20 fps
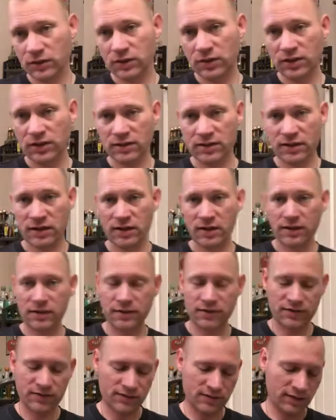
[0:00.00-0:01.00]
and
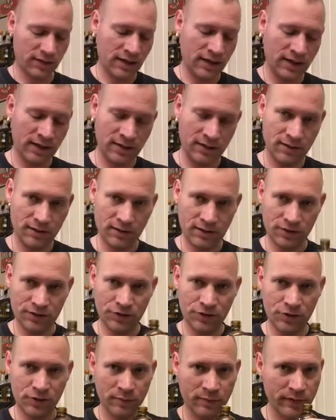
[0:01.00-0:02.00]
tonics, and the
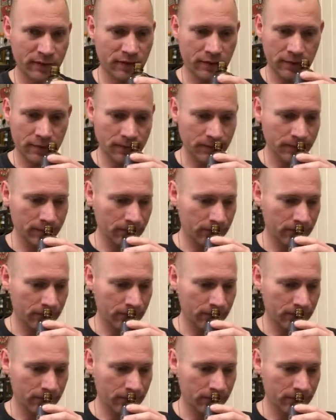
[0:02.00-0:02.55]
juniper